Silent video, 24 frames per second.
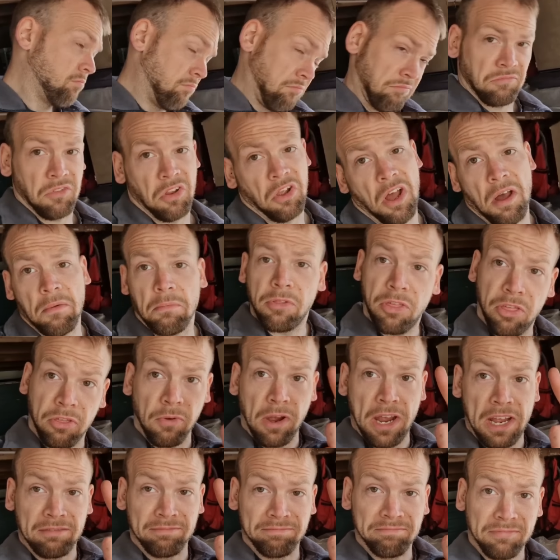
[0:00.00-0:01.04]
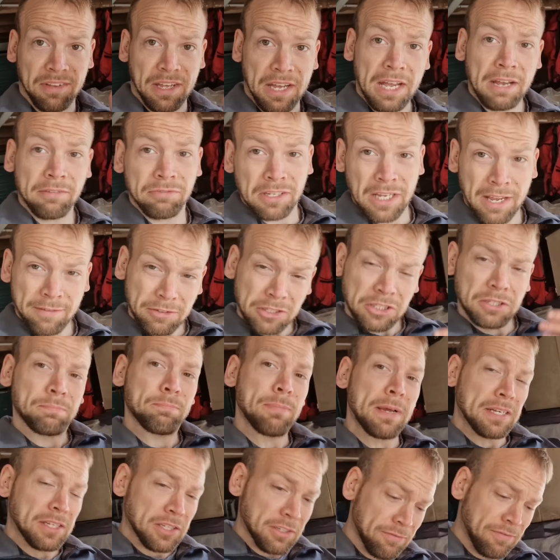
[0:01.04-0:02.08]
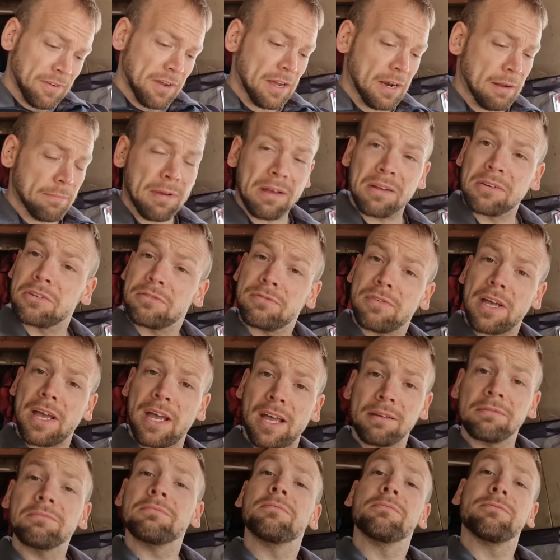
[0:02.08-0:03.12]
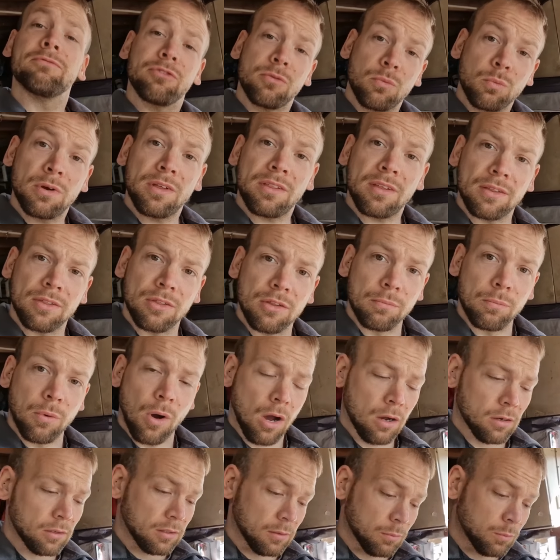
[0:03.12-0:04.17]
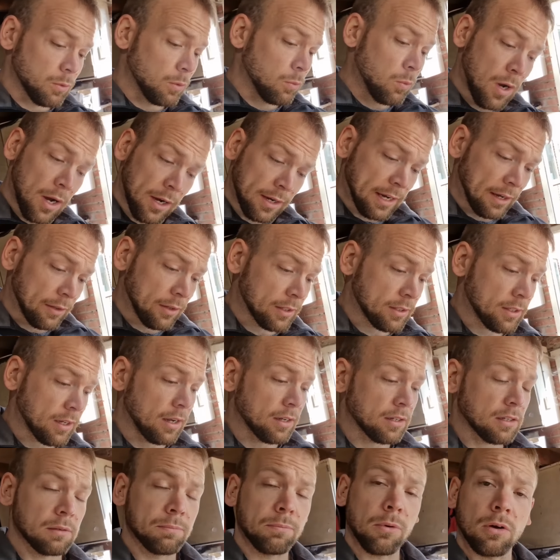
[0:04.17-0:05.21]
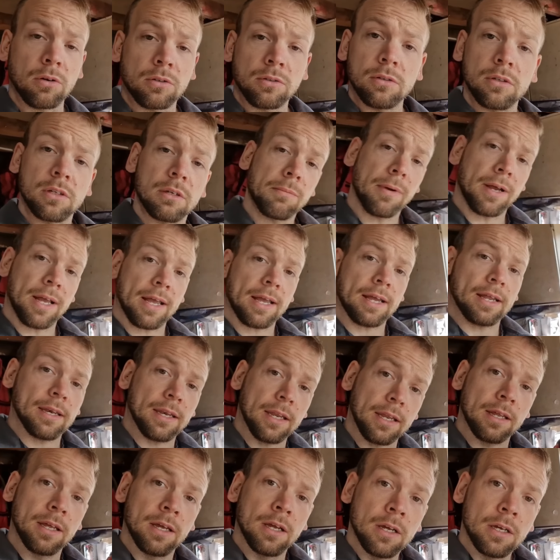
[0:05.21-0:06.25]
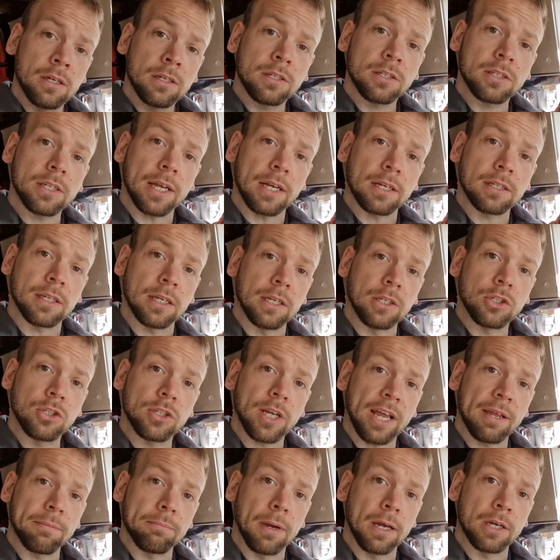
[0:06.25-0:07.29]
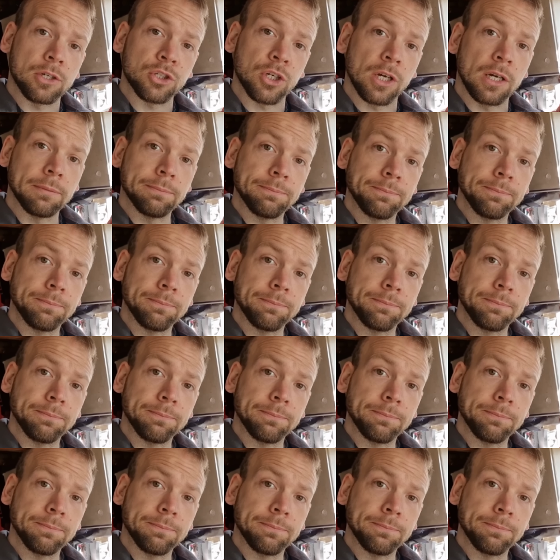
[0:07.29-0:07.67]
Number three, they have to have a specified amount of air from within the box, and we'll work out the size of the box using my handy 6-inch tape measure.